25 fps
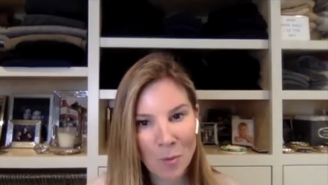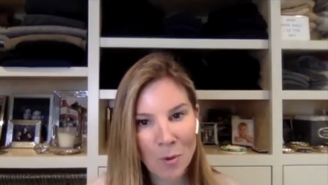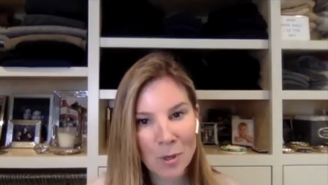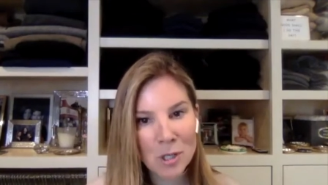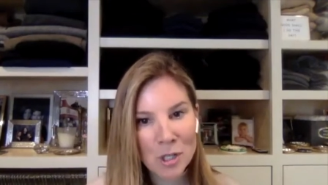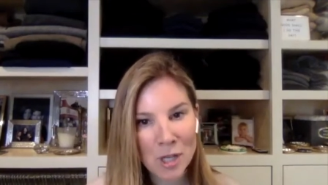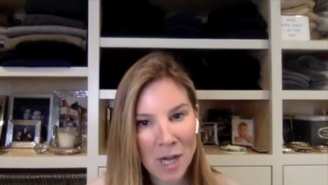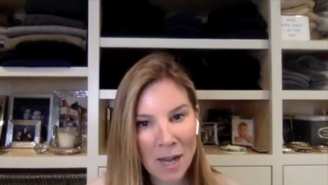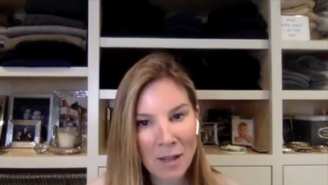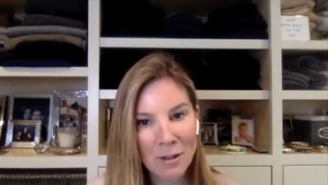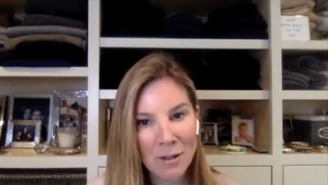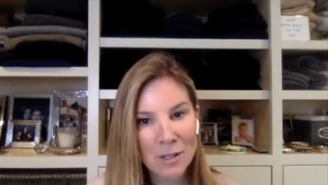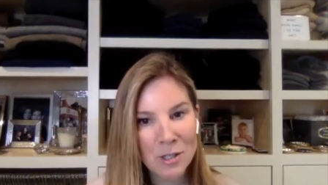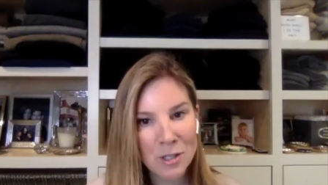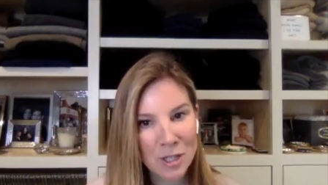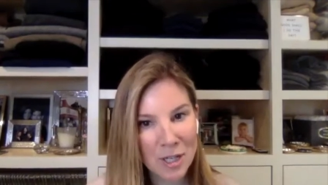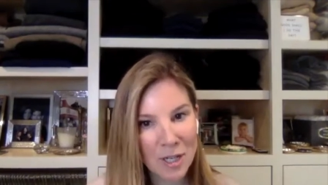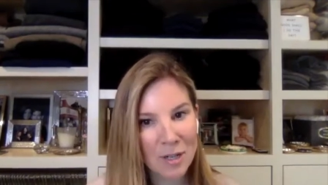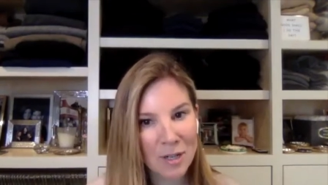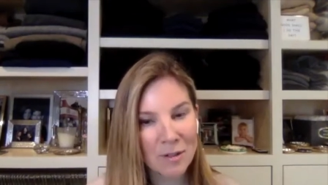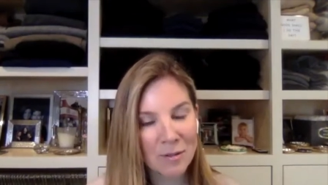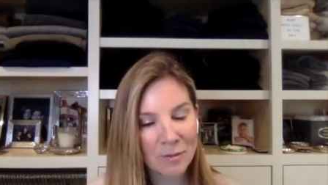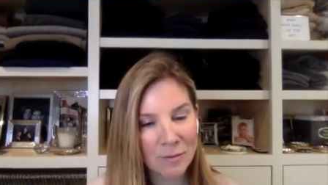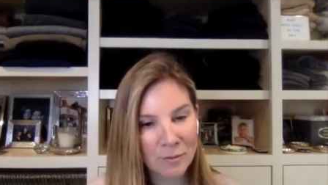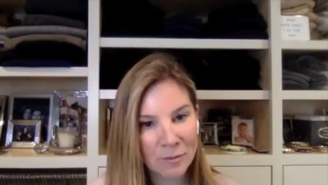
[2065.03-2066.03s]
more
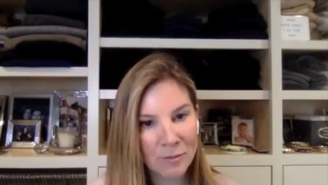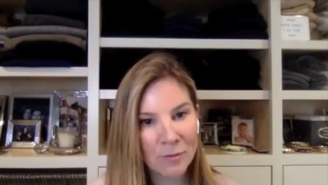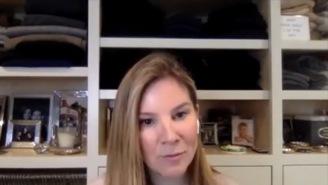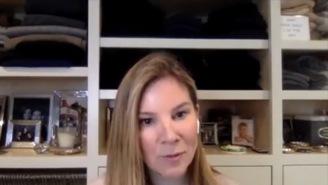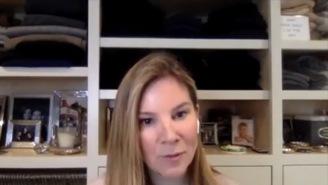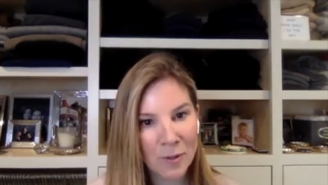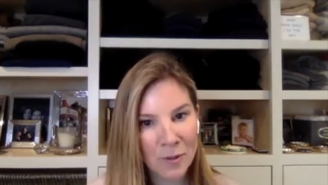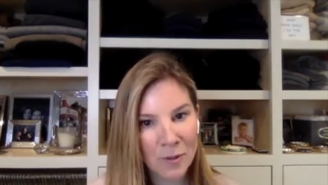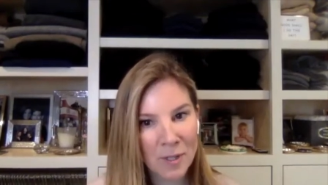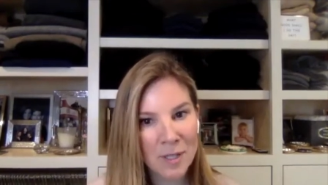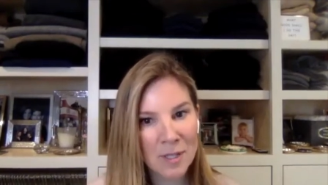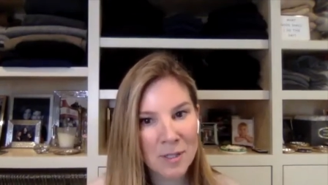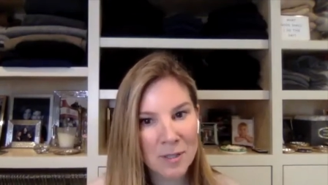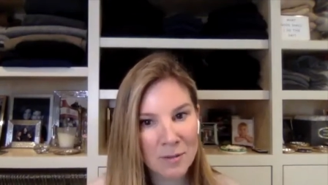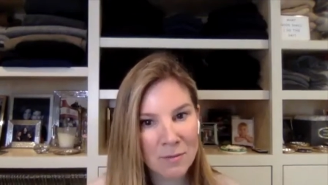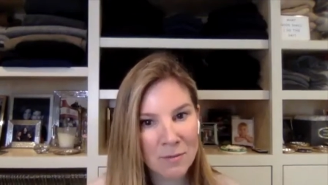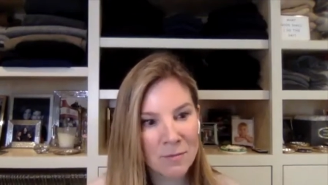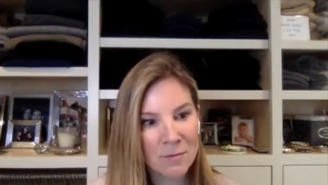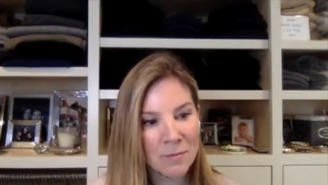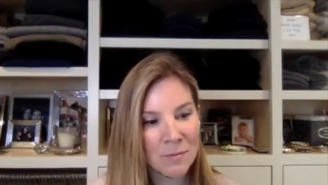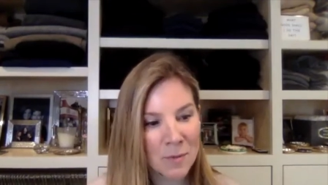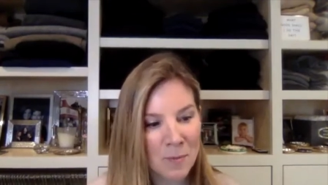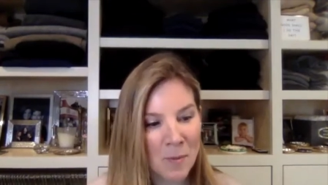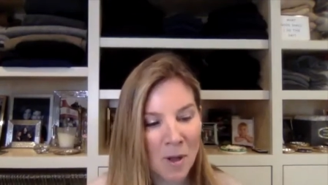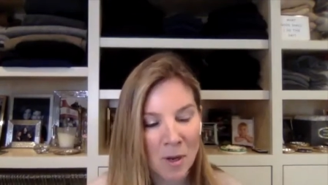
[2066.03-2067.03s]
challenging for these
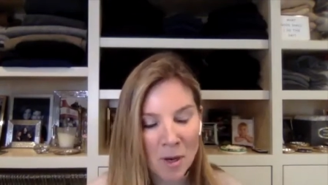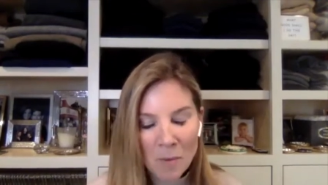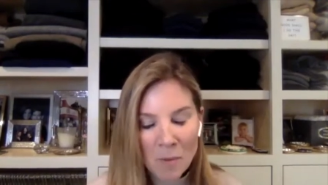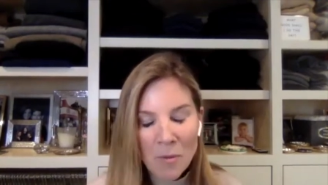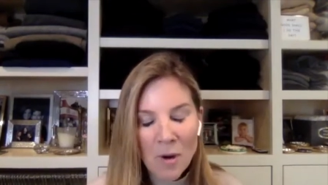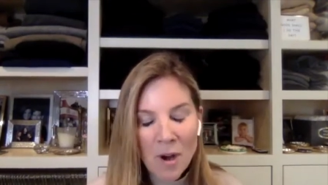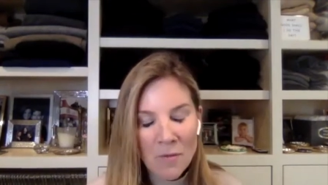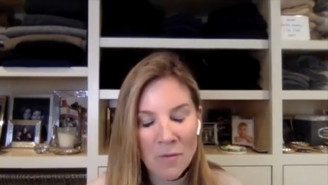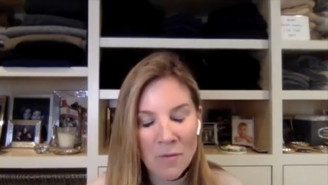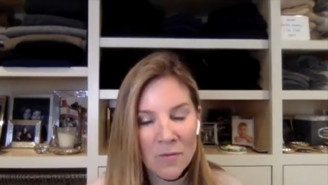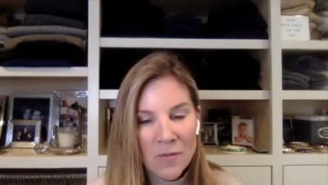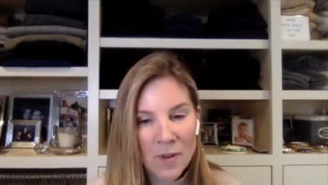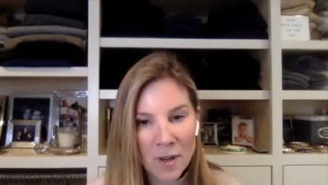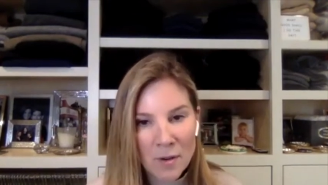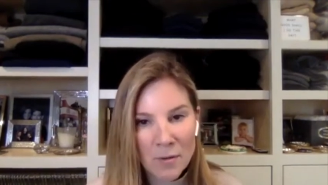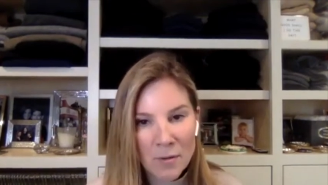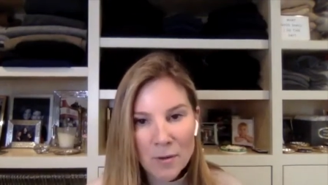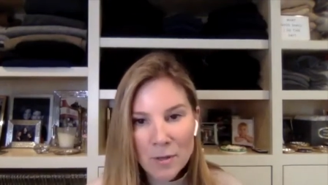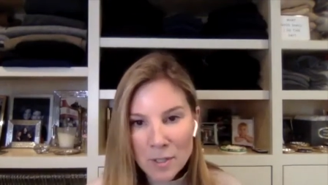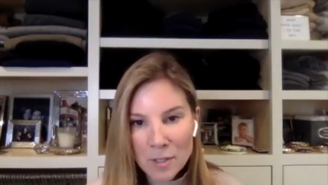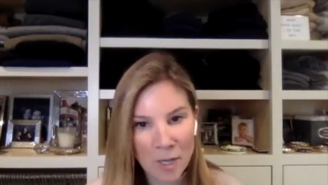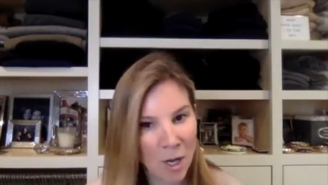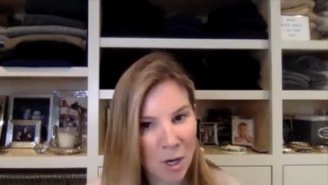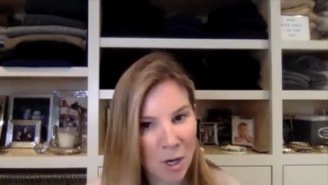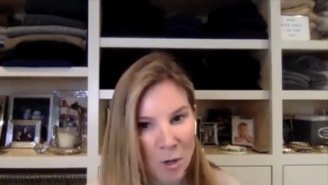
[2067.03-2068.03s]
small nonprofit
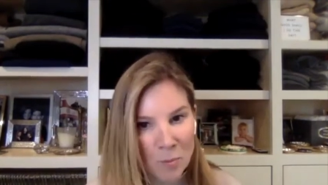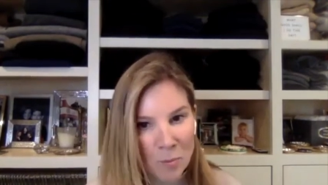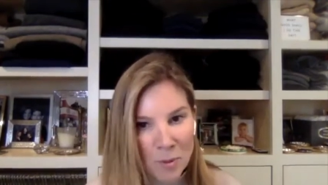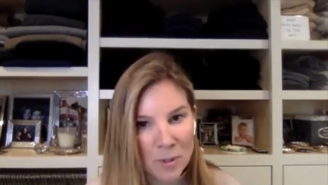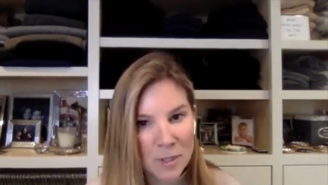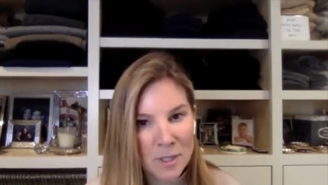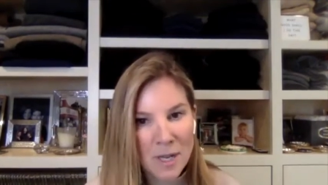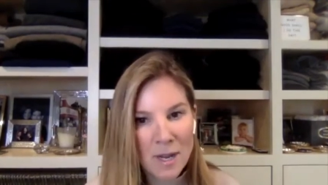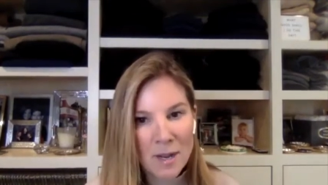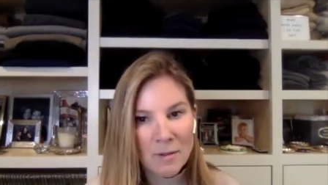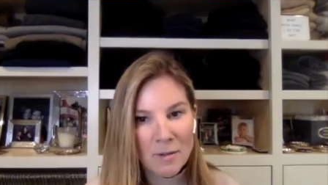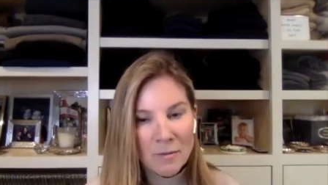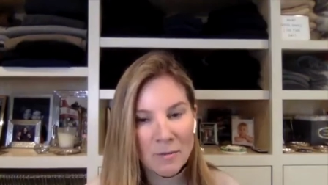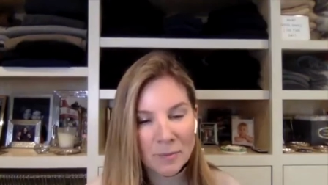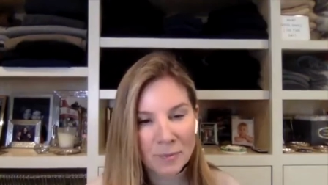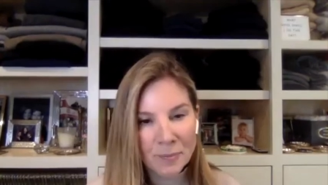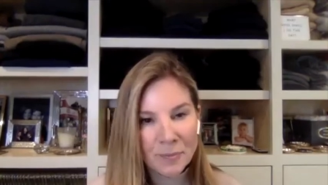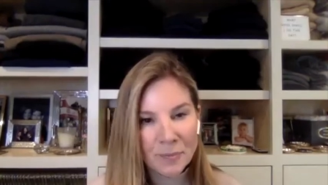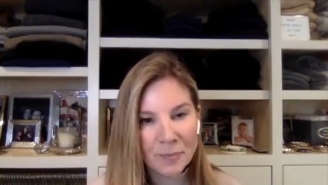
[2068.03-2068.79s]
founders, one hundred percent.